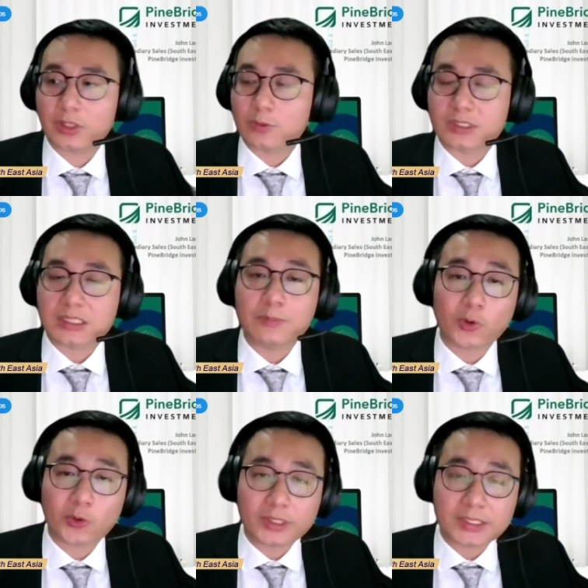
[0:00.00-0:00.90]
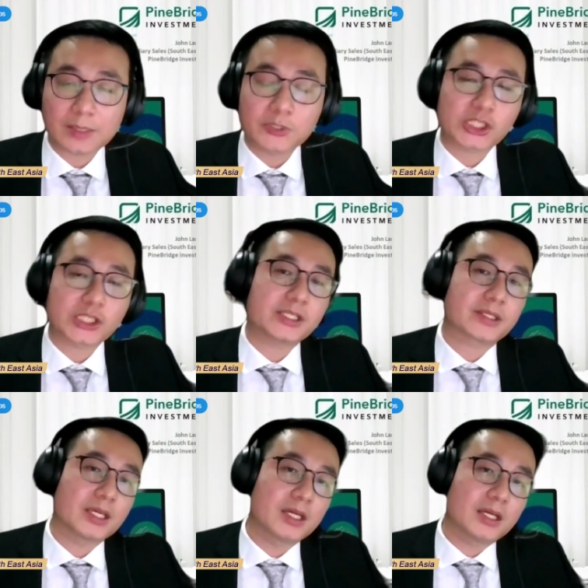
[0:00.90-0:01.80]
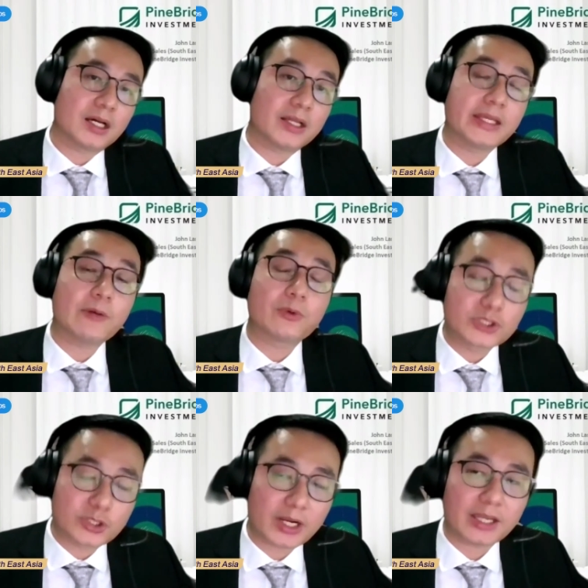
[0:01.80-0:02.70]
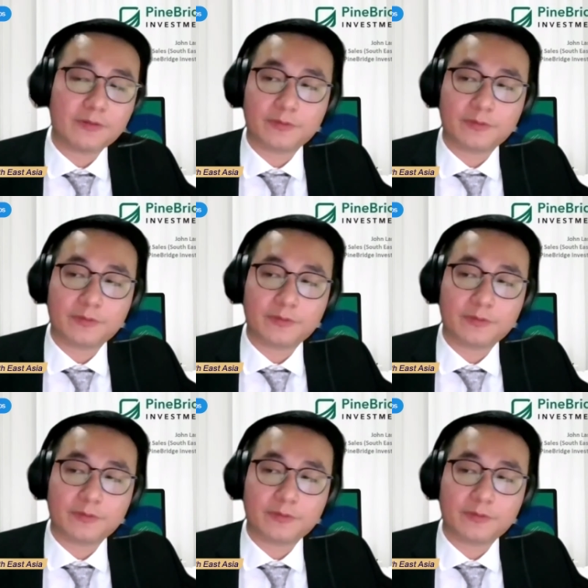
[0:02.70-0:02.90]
you see more consumption, that will drive